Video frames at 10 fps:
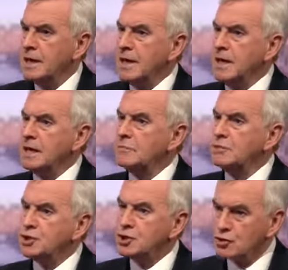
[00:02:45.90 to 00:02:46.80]
he
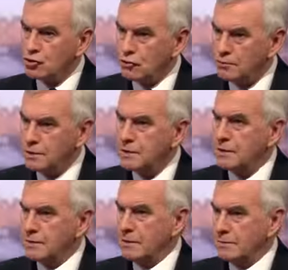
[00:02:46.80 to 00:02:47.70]
absorbed
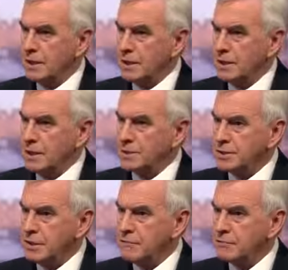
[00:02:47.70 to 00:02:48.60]
that money into
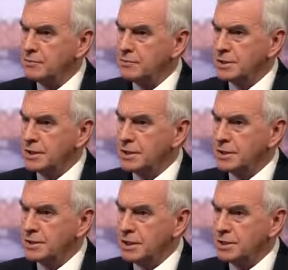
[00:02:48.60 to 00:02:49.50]
the overall budget and
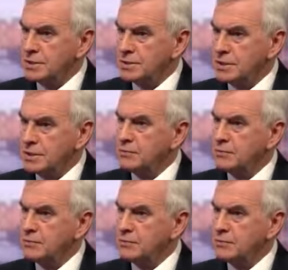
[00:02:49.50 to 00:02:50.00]
contingencies.